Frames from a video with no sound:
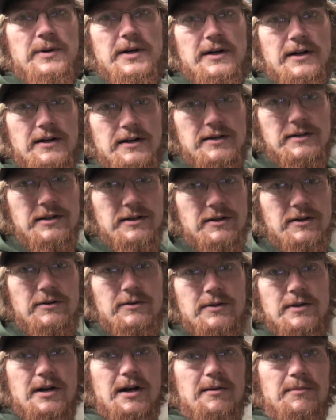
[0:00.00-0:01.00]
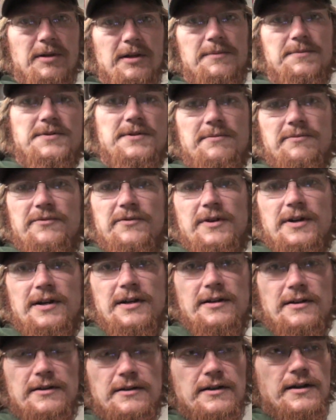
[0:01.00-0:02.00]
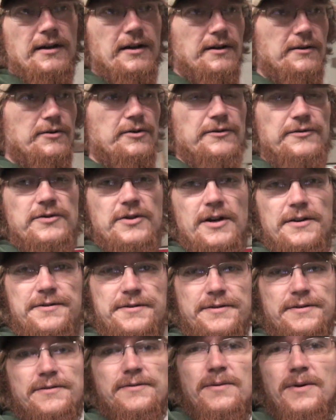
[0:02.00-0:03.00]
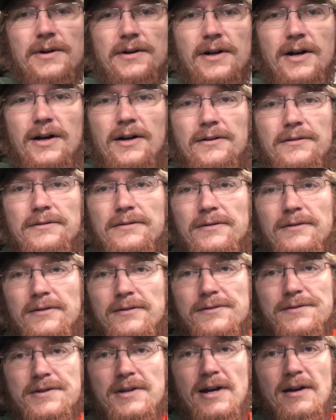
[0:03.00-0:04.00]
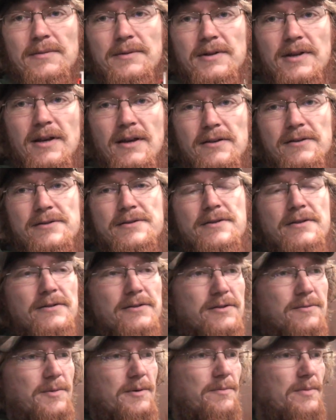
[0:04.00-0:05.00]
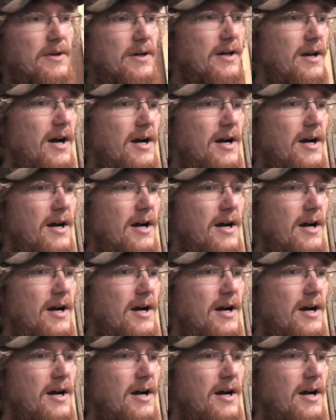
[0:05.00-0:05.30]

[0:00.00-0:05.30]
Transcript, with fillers: but you know, we'll cobble up some friggin' roof trusses and whatnot and stab it together, so it should be pretty